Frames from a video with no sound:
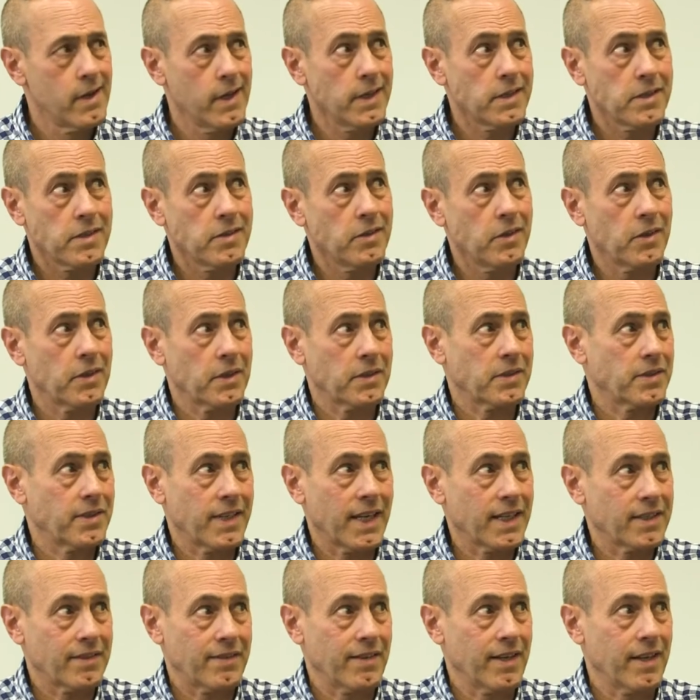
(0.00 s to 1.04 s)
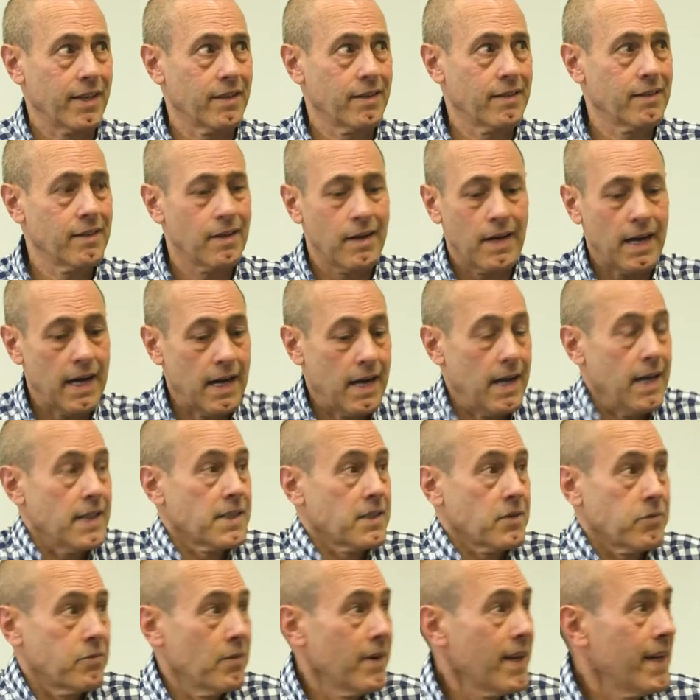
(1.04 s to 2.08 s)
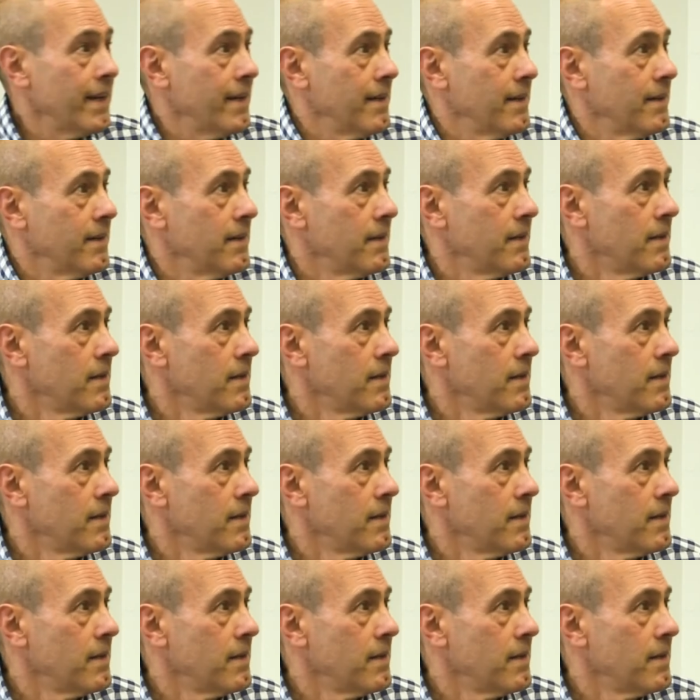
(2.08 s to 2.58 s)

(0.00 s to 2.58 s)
It's not a sex thing, I swear.